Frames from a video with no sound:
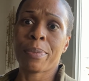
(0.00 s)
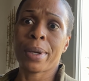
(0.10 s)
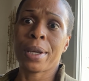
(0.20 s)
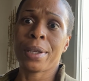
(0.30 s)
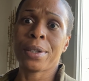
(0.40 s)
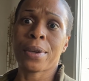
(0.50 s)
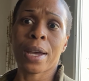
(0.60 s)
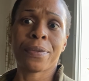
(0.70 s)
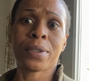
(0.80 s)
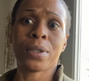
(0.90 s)
but you
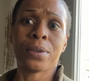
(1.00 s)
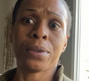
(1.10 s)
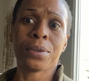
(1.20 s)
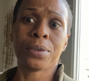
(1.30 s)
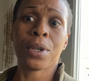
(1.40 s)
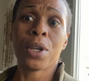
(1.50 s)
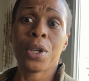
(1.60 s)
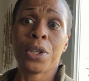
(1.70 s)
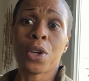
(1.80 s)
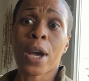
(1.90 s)
have to
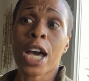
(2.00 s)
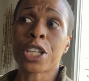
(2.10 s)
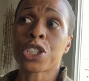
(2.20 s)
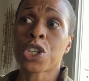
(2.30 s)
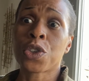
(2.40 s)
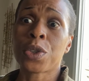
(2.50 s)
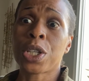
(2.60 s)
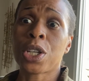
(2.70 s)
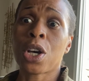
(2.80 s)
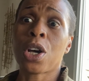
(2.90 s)
know how to turn
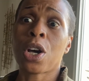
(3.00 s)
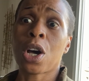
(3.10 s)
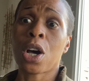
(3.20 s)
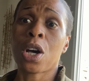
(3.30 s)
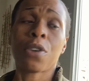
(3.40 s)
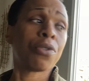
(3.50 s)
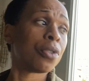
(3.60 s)
it off